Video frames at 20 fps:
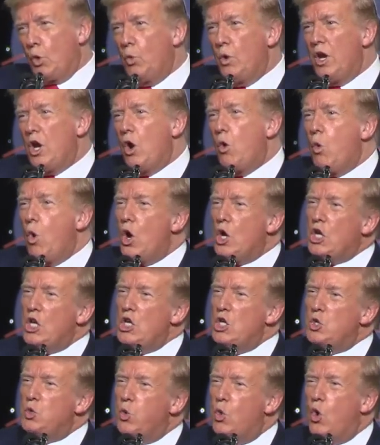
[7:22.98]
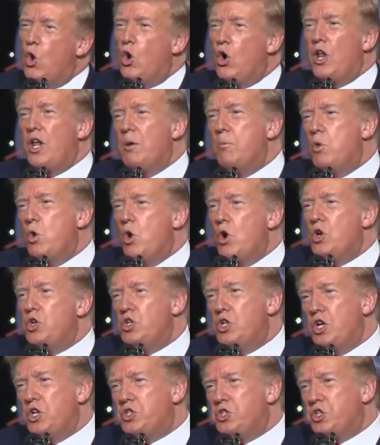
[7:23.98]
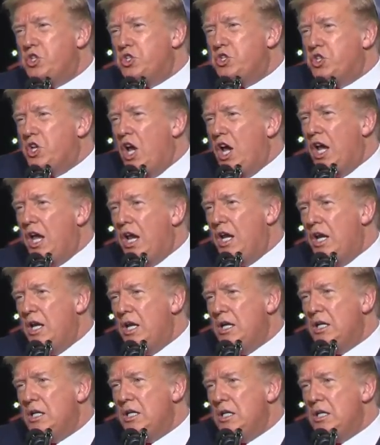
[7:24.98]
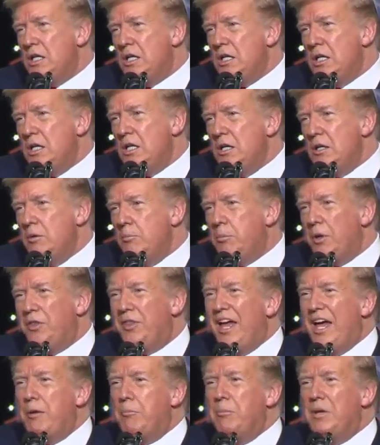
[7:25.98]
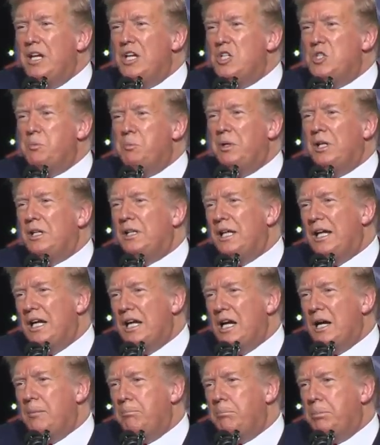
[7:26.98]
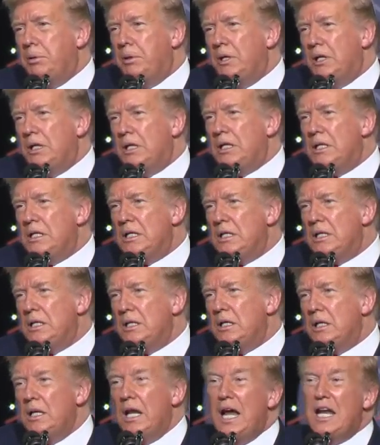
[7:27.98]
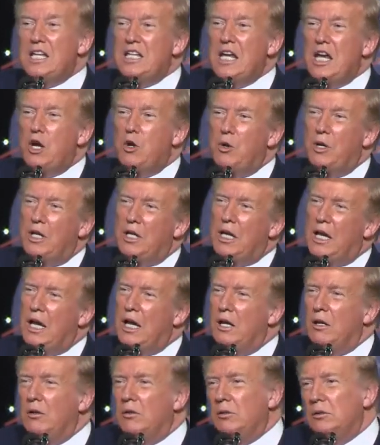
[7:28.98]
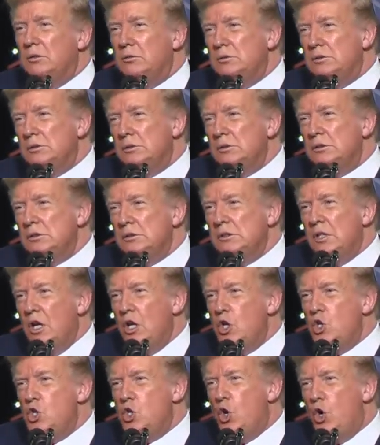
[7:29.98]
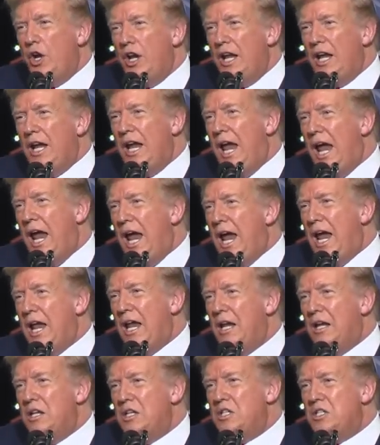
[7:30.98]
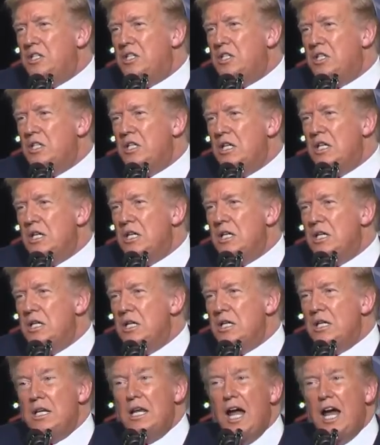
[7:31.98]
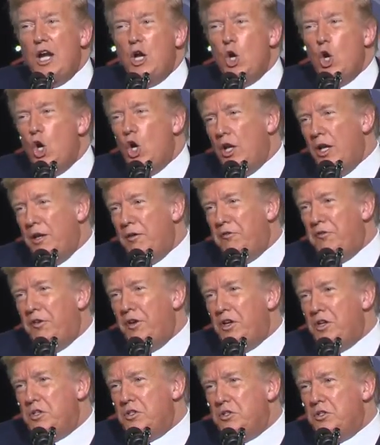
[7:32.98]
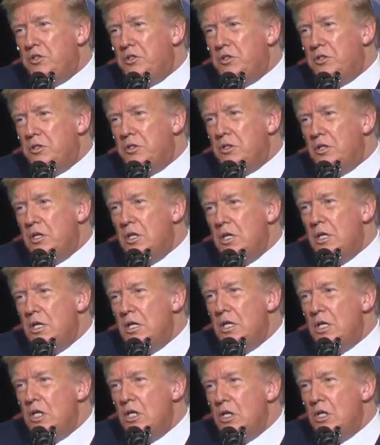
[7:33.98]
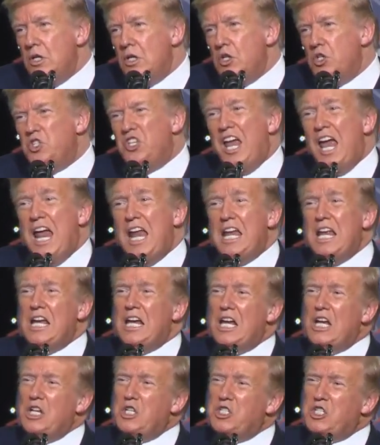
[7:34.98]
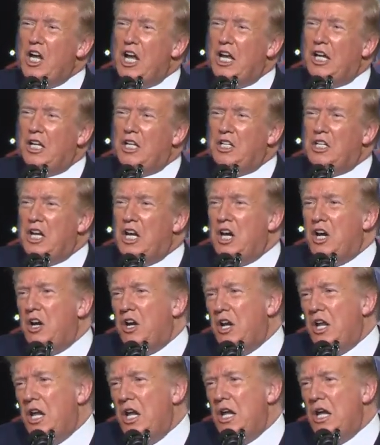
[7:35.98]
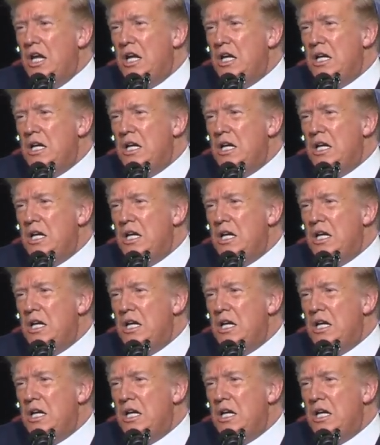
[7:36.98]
We are working toward a more just society, but that means building up, not tearing down, joining hands, not hurling fists, standing in solidarity,